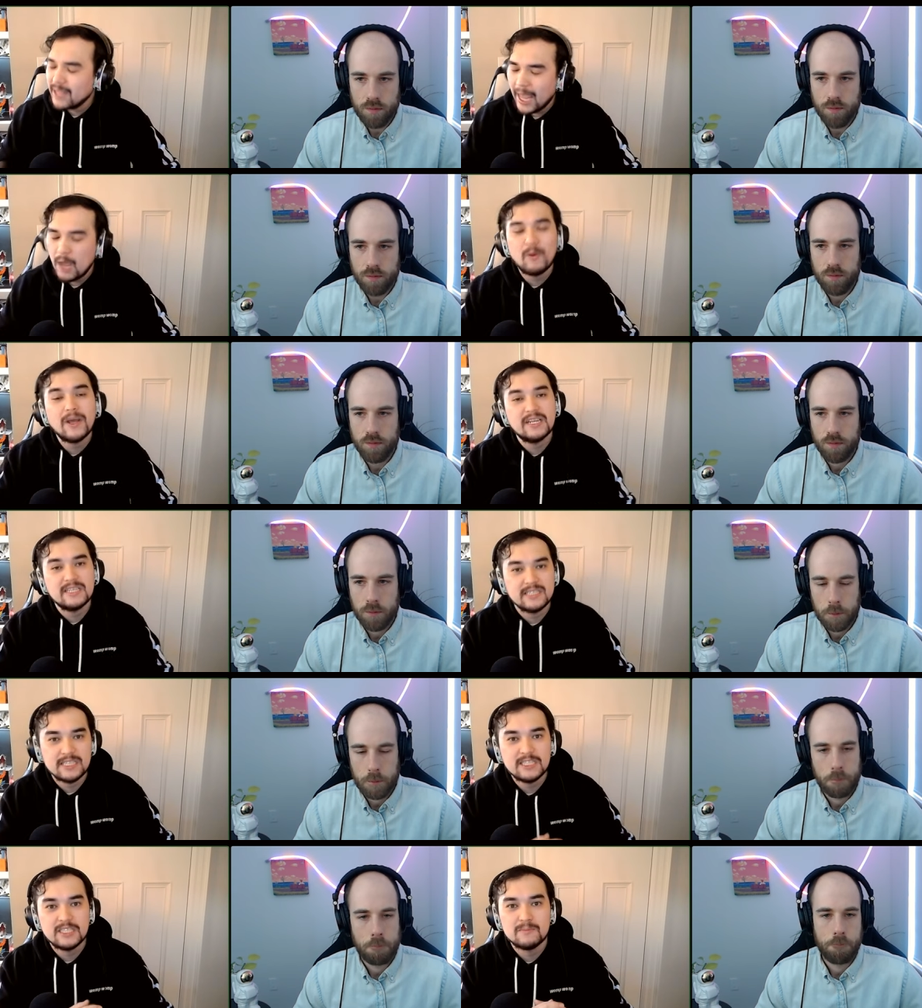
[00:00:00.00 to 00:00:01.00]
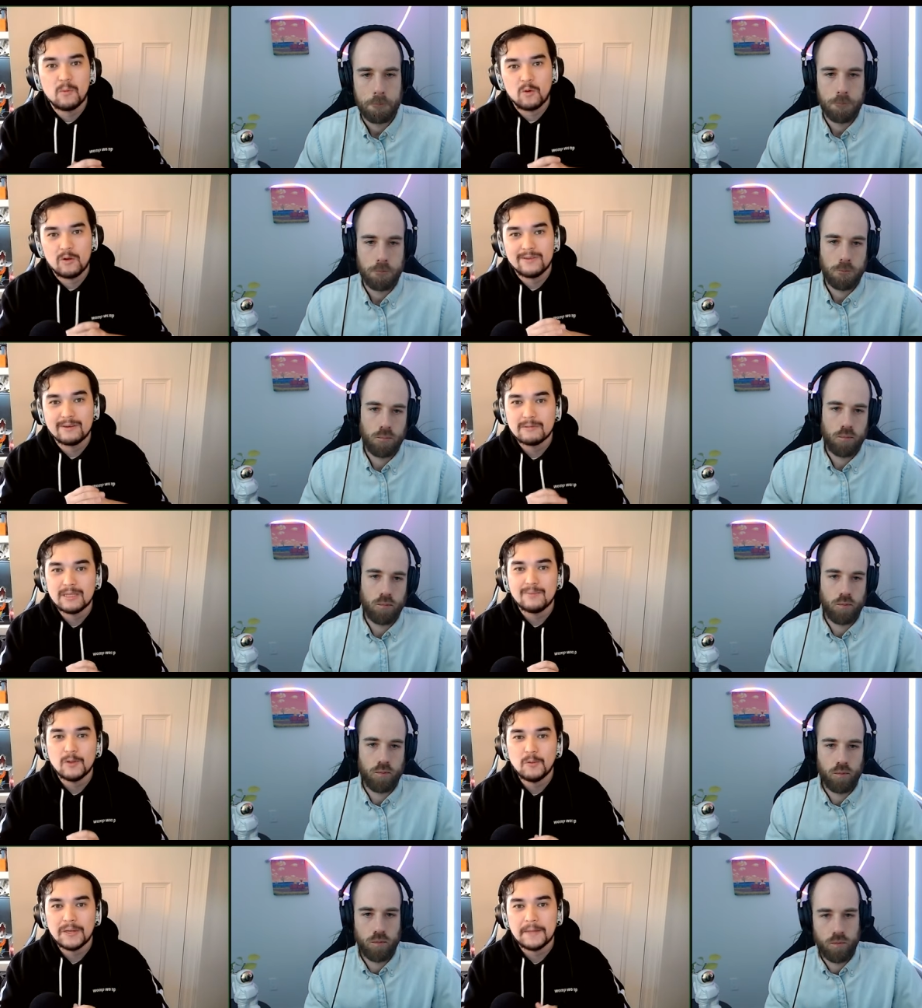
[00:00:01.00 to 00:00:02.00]
Speaker 1: Can't wait to see some more of it with
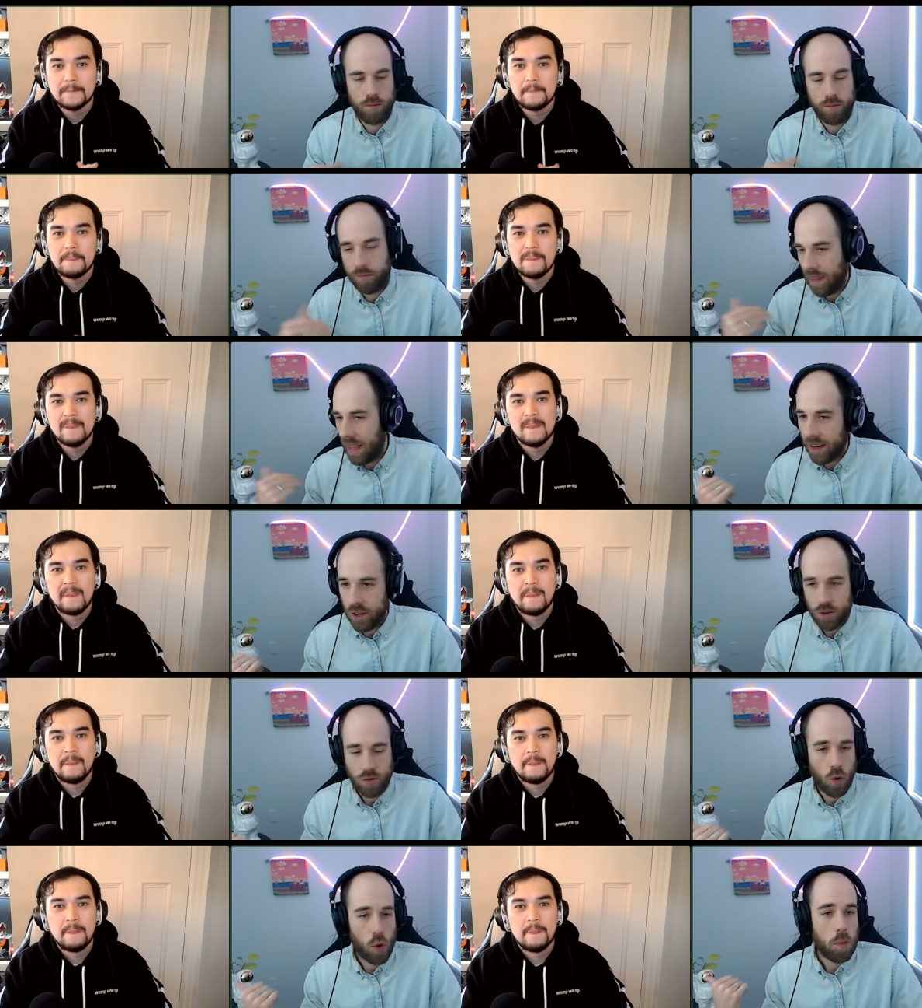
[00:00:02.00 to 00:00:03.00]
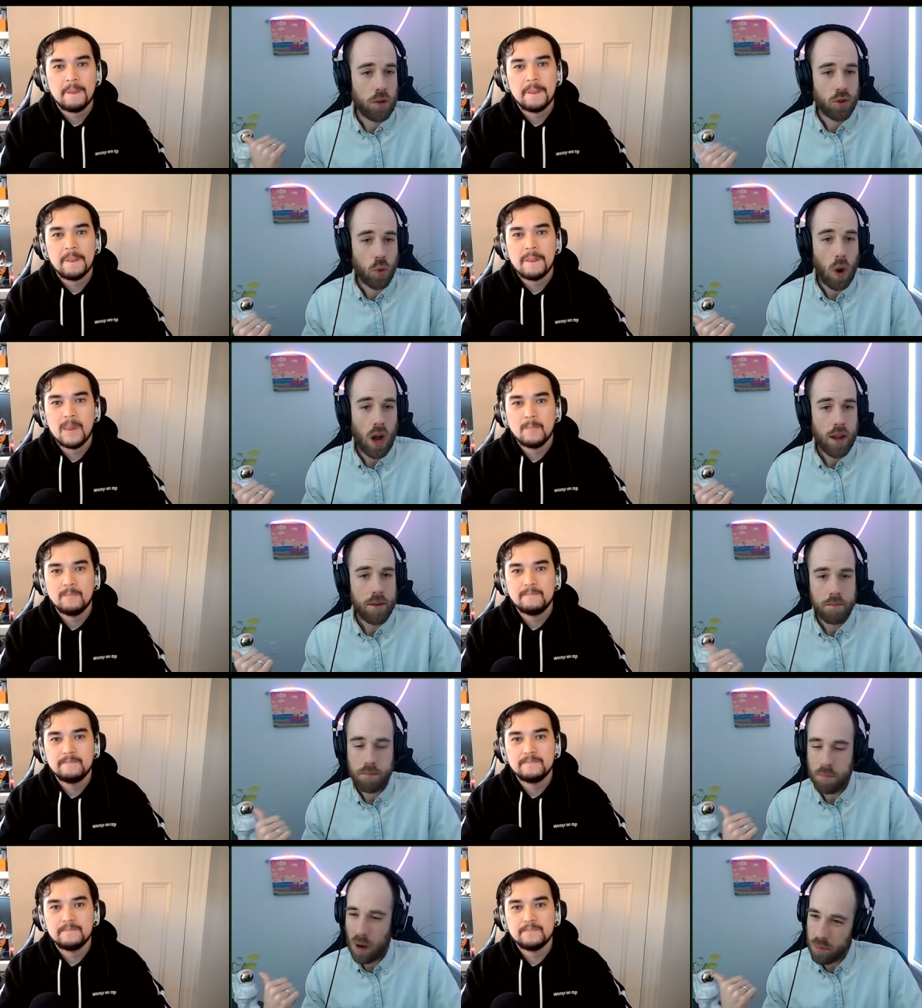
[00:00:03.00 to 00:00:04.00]
WE. And his former squad
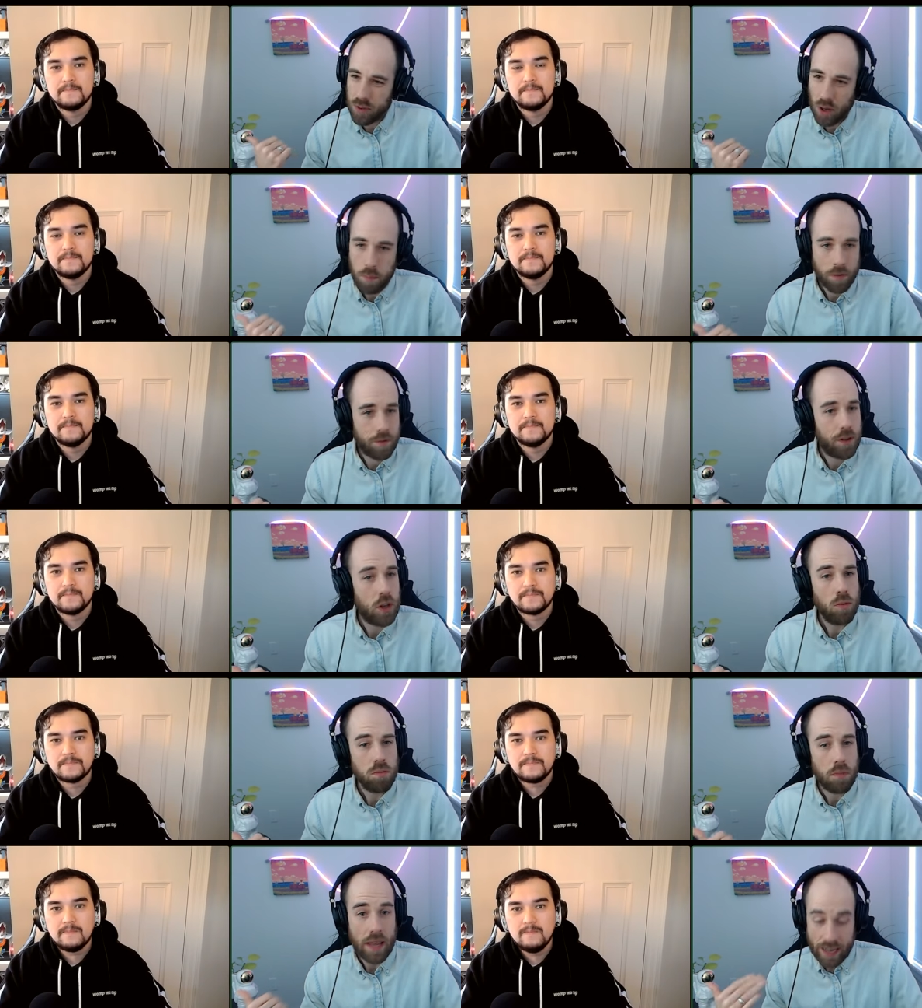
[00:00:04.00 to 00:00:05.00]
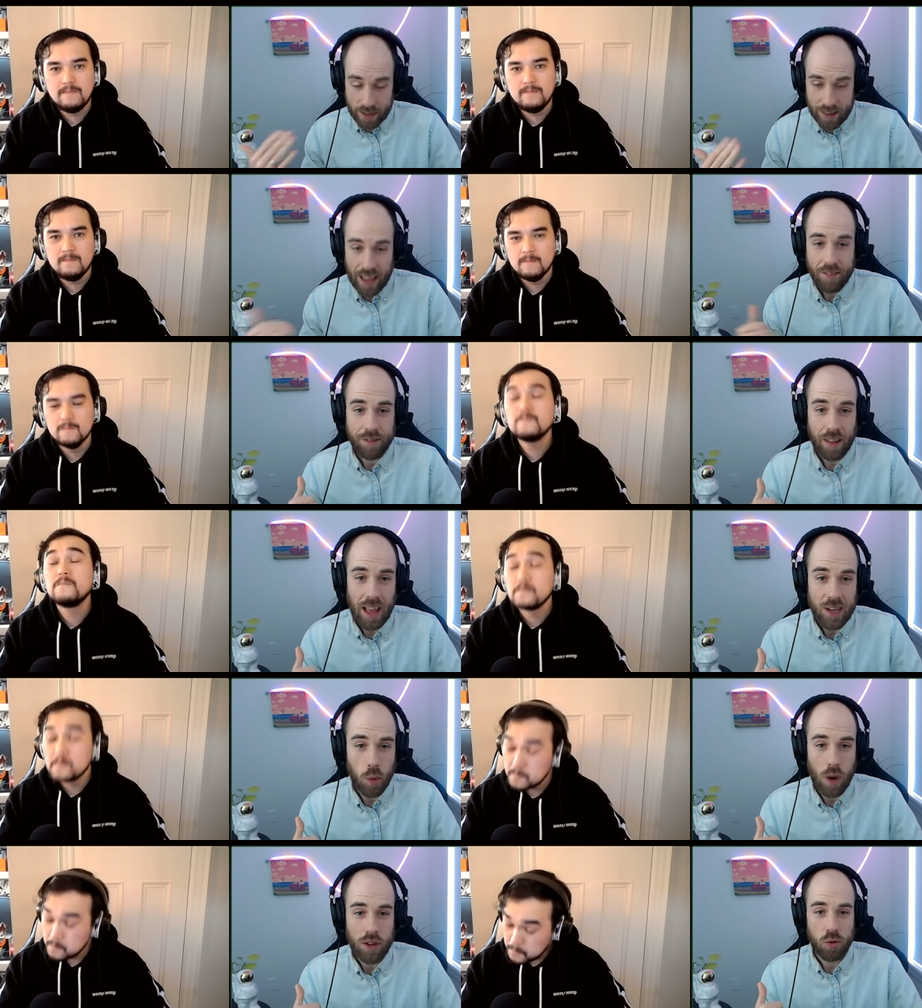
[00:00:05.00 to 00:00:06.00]
bumps up a
Speaker 2: few in that
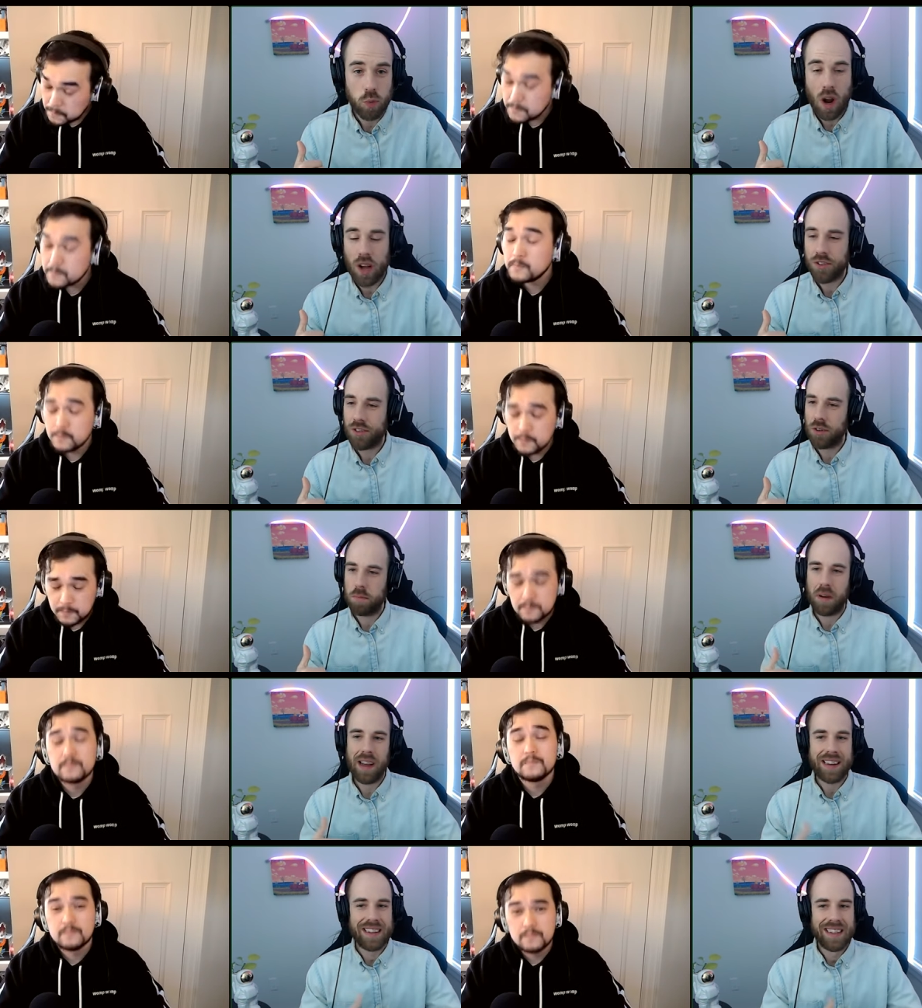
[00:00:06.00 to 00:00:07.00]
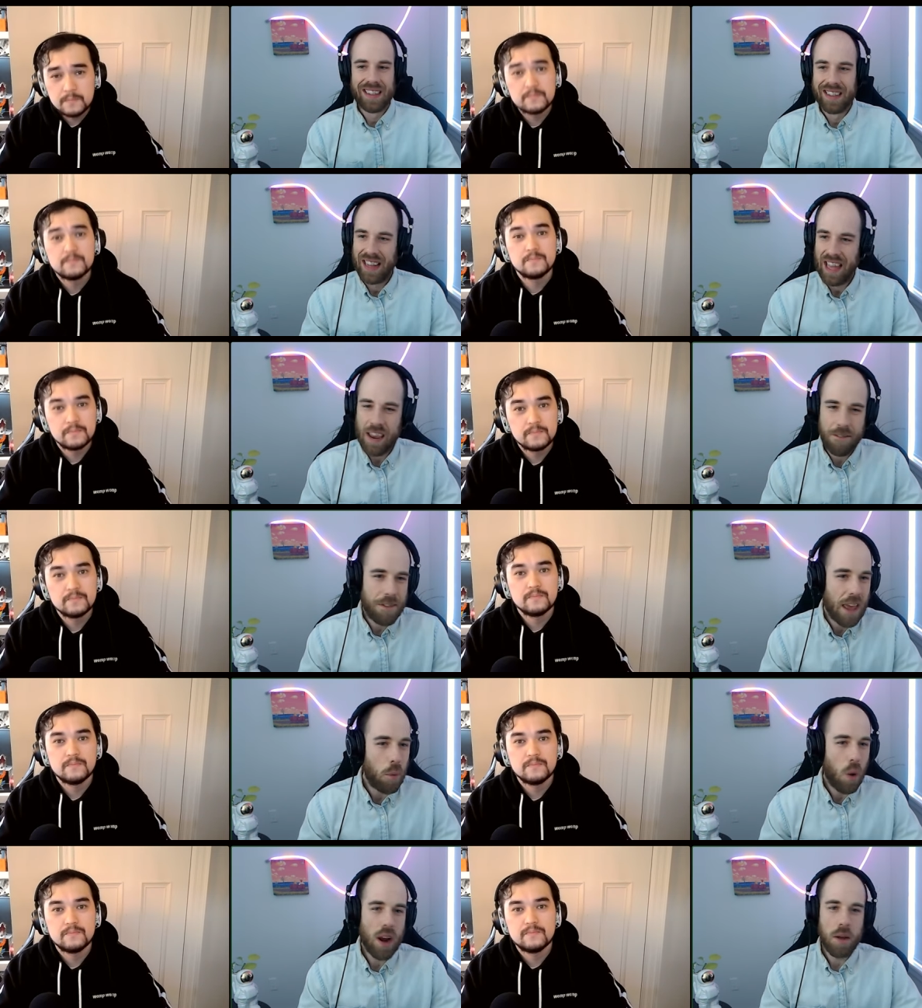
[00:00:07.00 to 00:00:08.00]
FlyQuest roster, but if
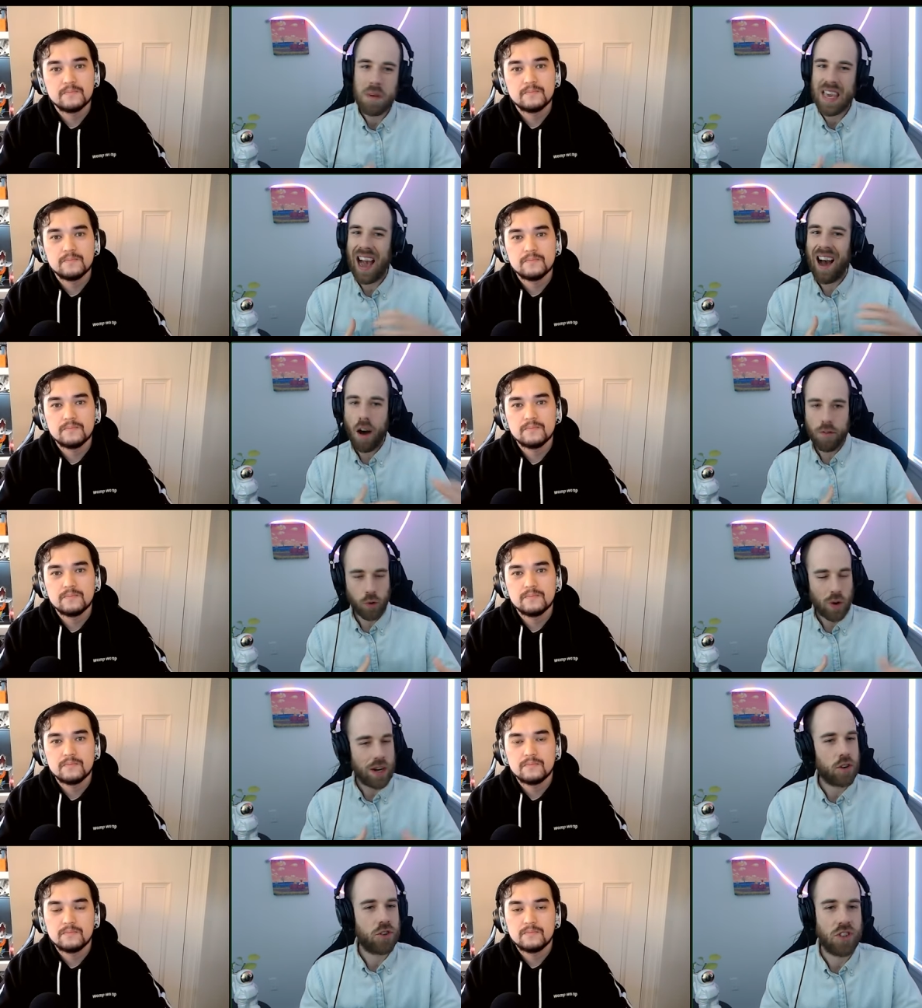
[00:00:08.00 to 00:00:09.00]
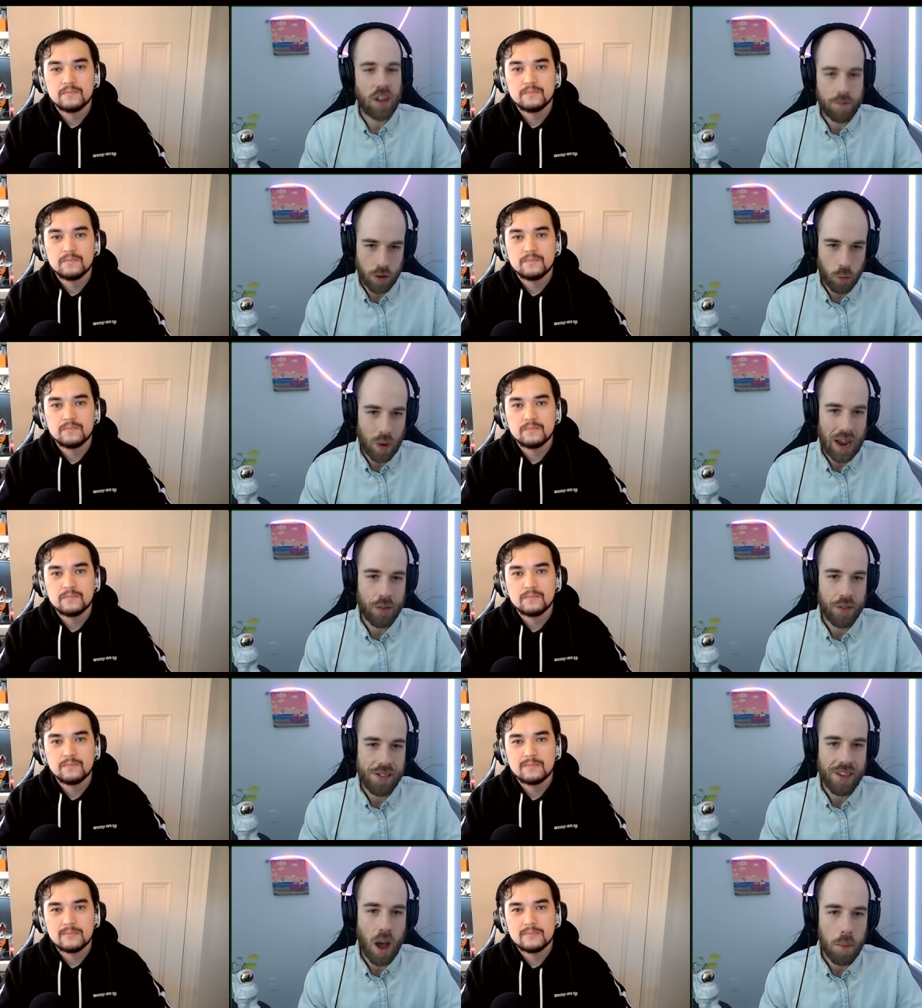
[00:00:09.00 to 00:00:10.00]
they want to be hovering or sniffing around the
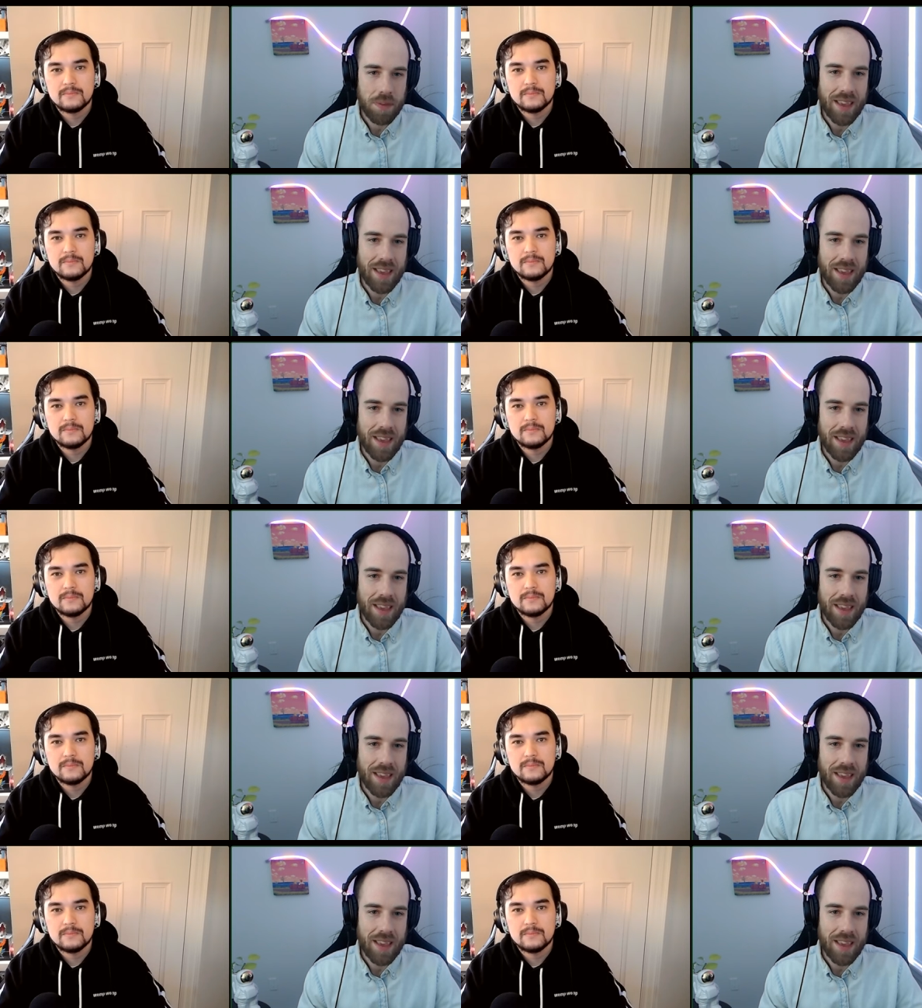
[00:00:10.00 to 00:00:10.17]
top